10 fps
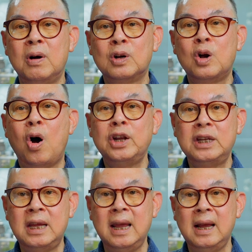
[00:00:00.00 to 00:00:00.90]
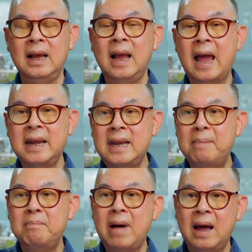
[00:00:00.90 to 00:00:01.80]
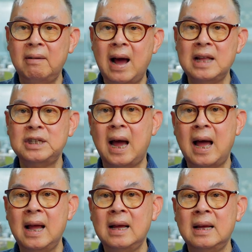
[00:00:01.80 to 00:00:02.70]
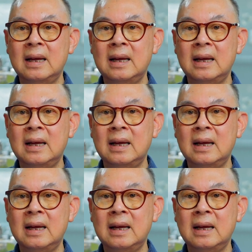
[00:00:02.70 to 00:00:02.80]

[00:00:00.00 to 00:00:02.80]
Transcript: God King, and Dhamma Raja,